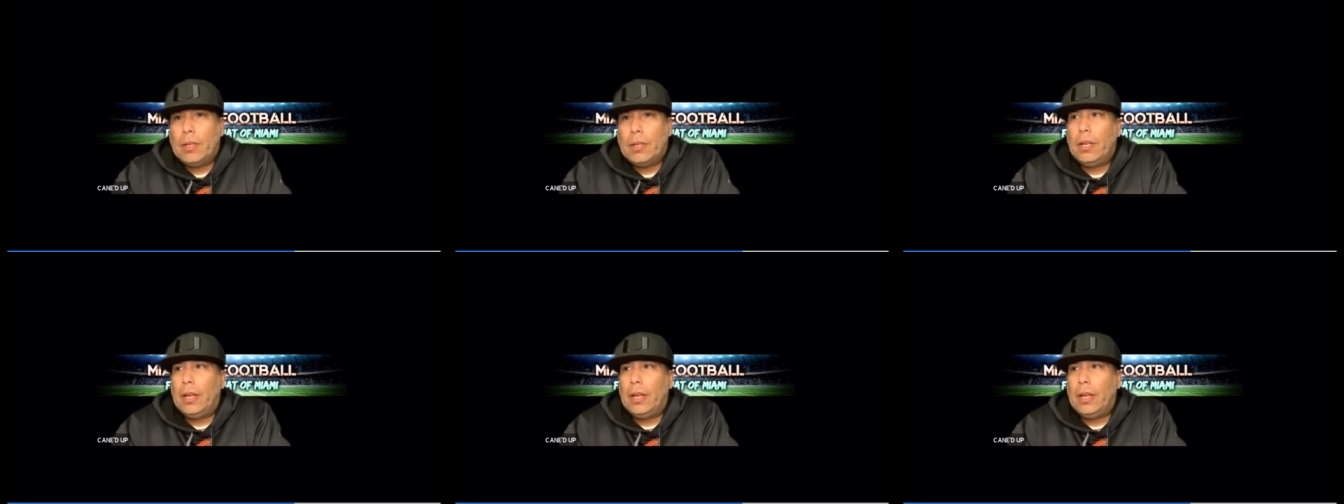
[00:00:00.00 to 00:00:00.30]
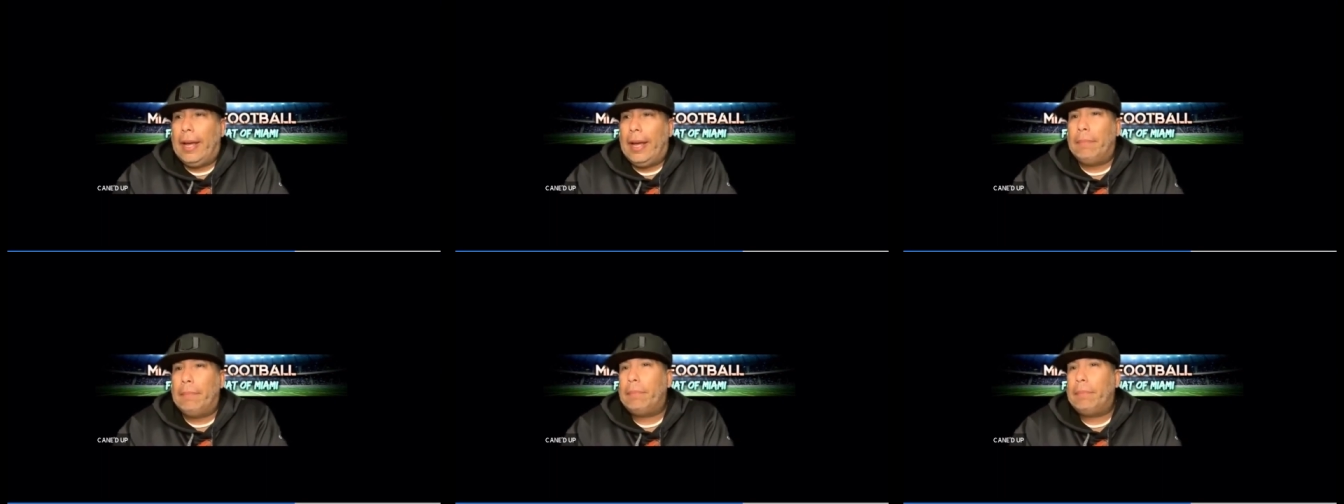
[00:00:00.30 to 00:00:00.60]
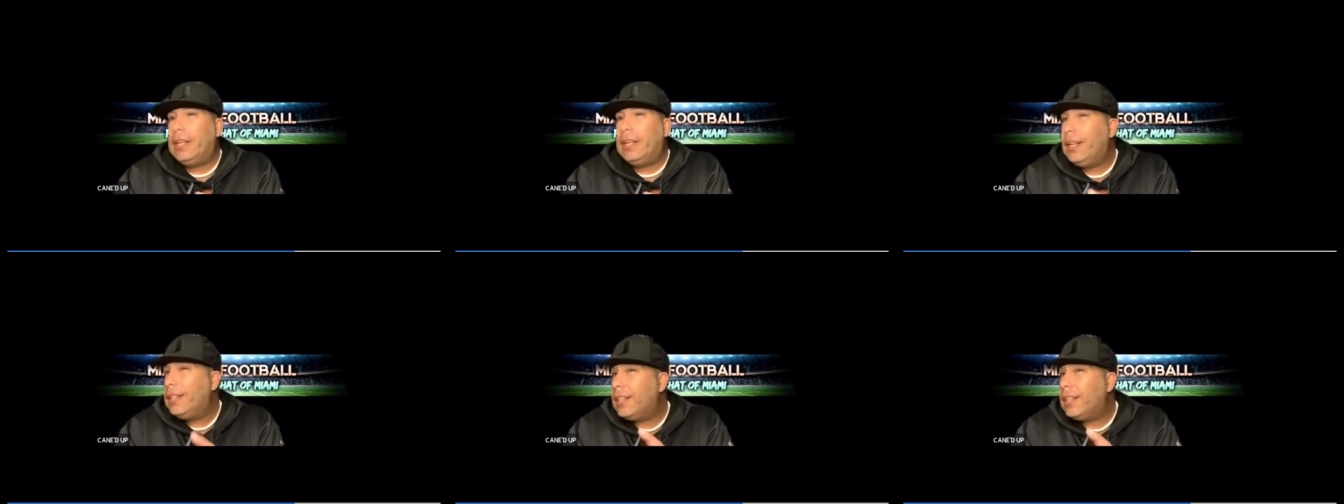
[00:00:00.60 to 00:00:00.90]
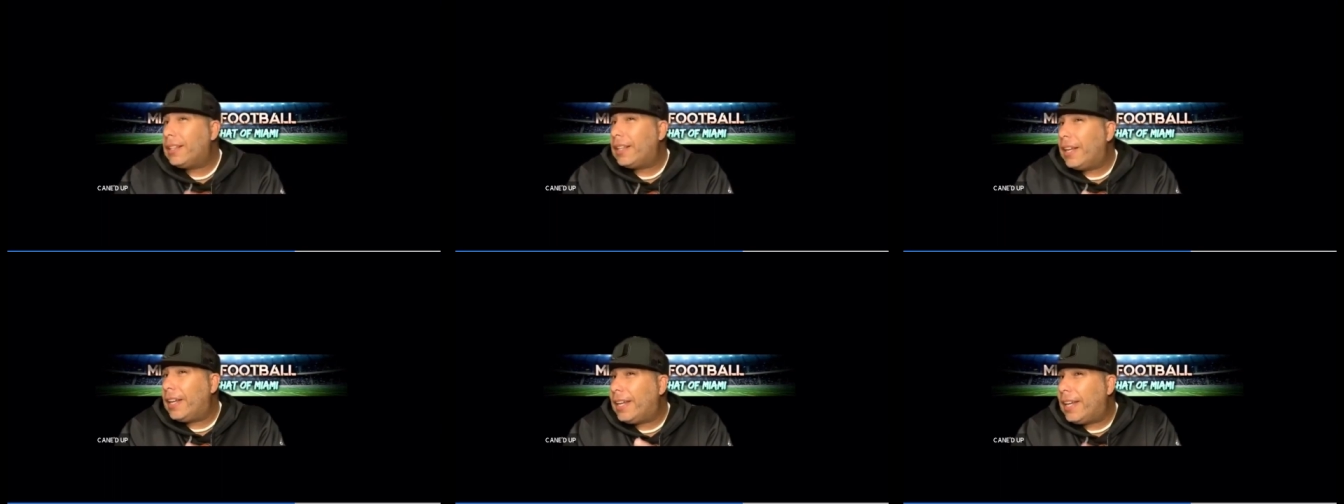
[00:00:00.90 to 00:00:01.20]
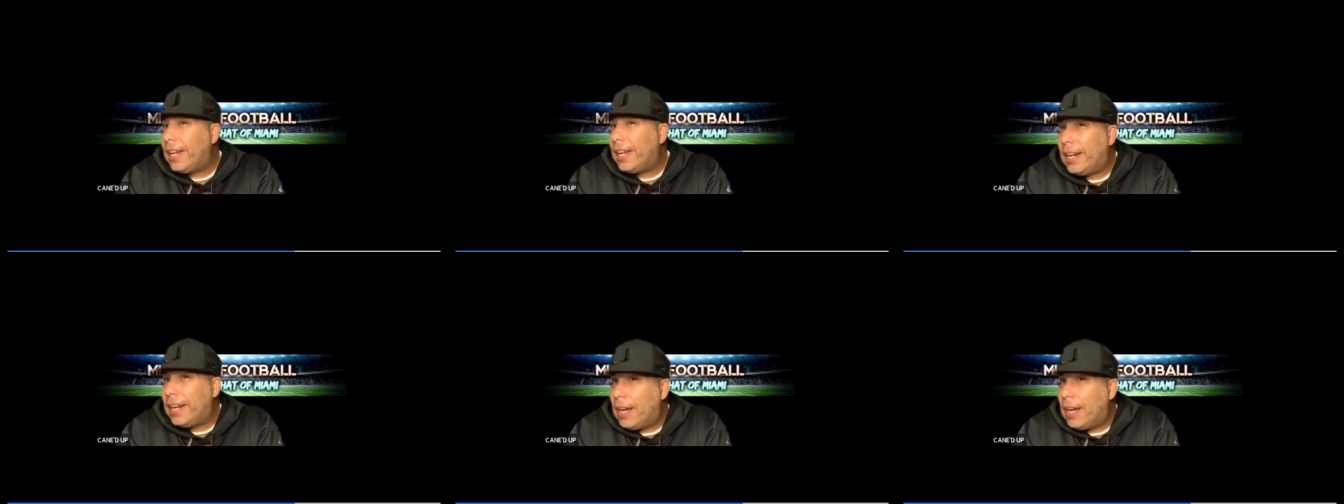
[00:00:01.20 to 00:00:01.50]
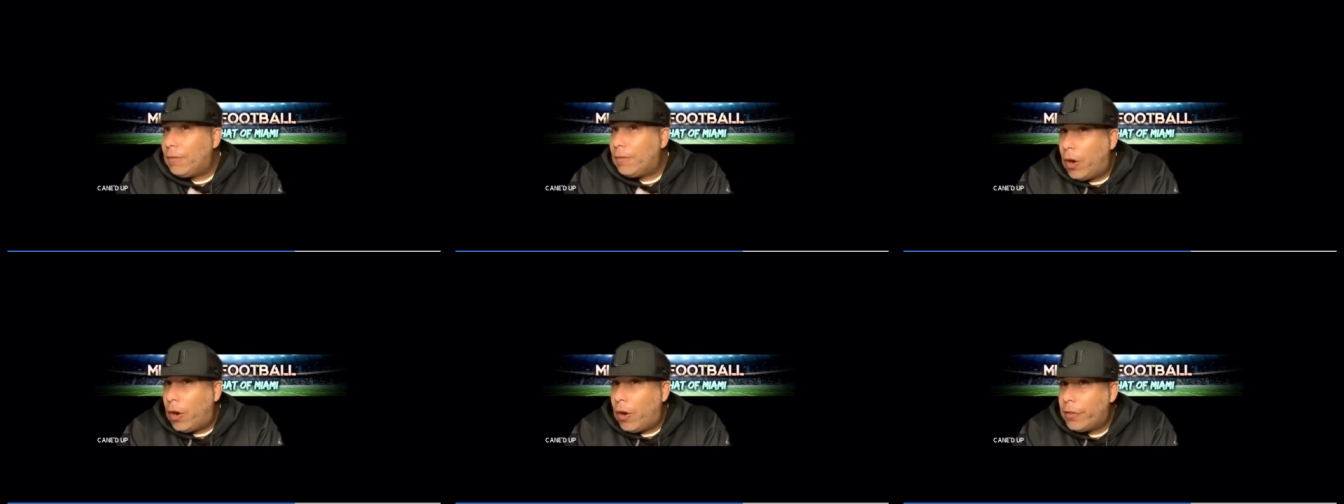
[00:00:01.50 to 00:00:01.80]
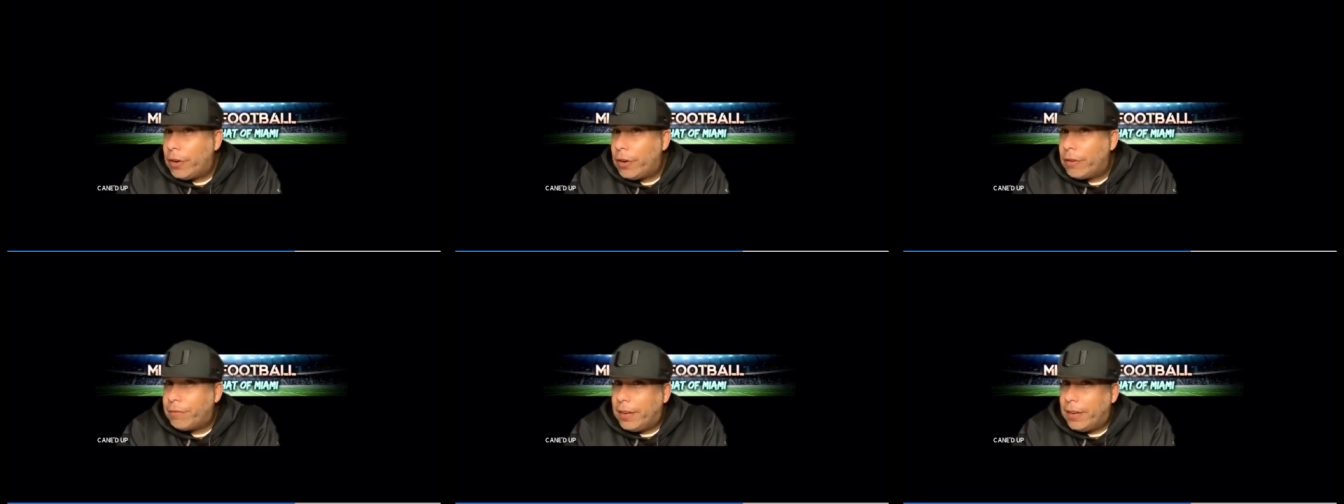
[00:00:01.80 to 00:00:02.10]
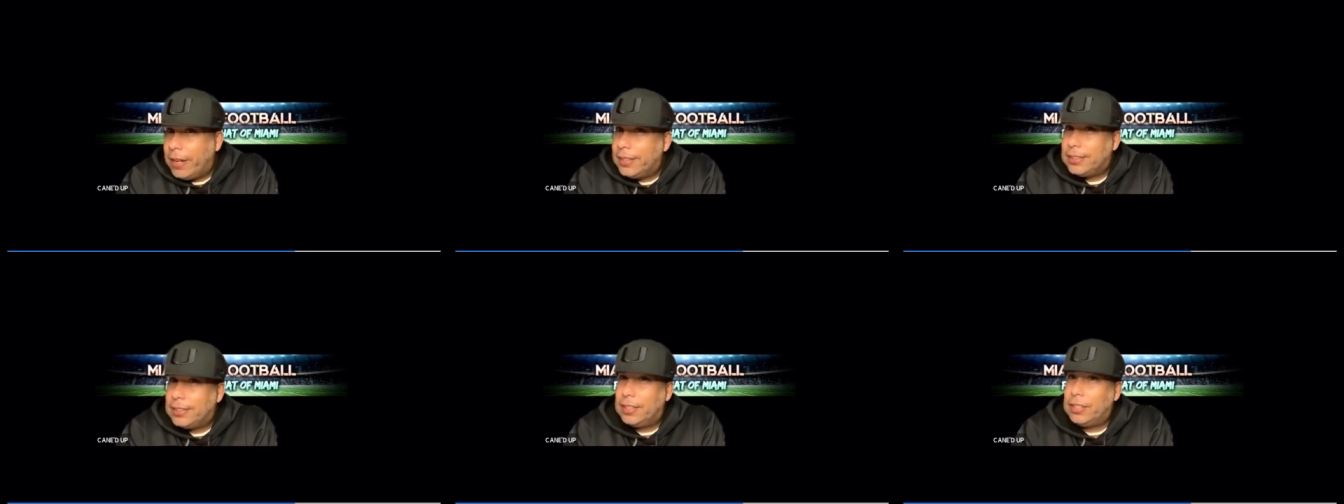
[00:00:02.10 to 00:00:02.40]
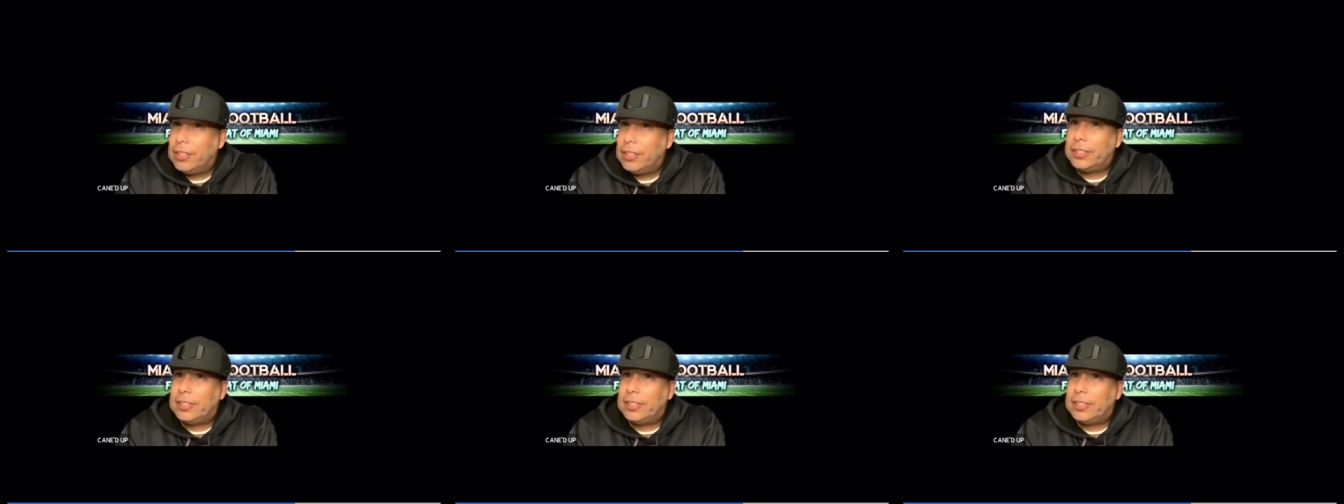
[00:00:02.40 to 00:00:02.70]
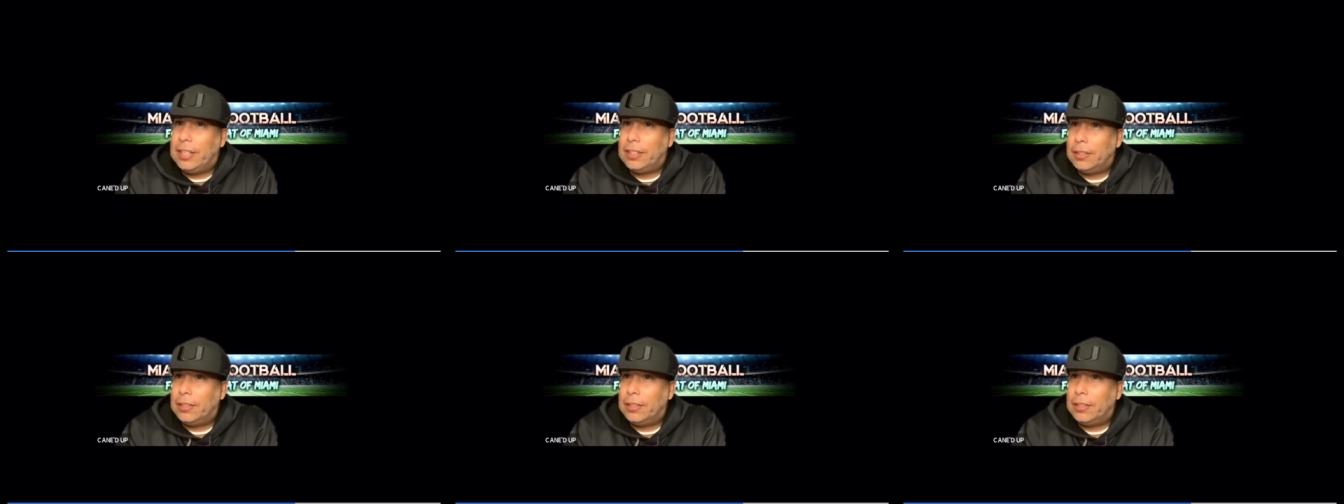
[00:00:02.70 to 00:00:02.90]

And being that they can't have all their fans in their stadium,